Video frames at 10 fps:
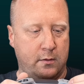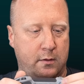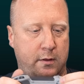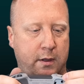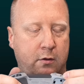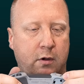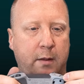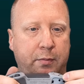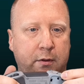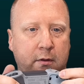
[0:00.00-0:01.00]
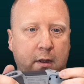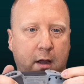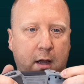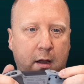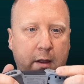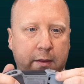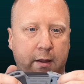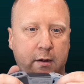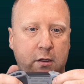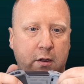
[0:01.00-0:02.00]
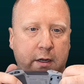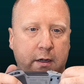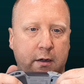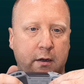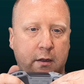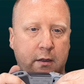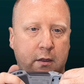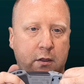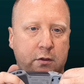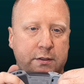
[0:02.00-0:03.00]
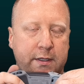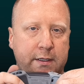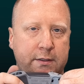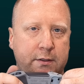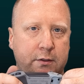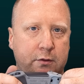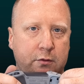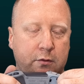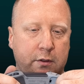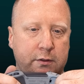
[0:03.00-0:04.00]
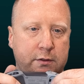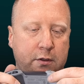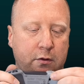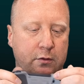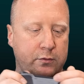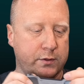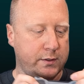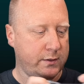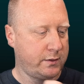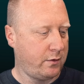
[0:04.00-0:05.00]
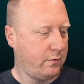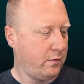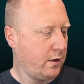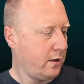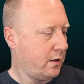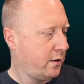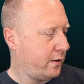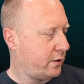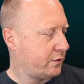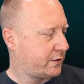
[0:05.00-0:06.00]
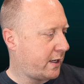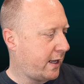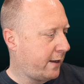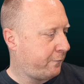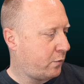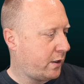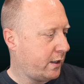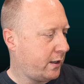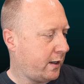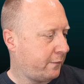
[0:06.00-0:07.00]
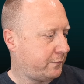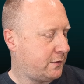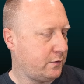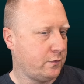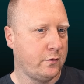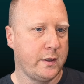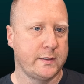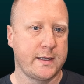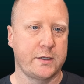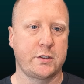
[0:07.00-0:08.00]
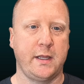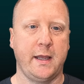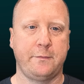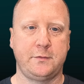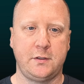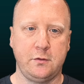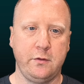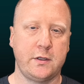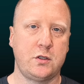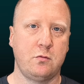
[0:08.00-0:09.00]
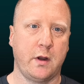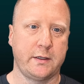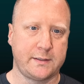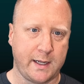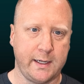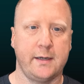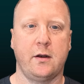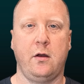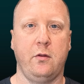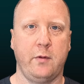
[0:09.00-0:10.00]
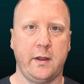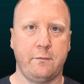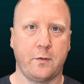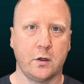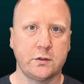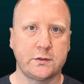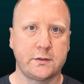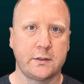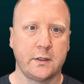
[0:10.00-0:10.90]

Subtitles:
the grip, and then you can use these two screws. So there's F1 and F2. It's actually F2 that you want to tighten all the way first,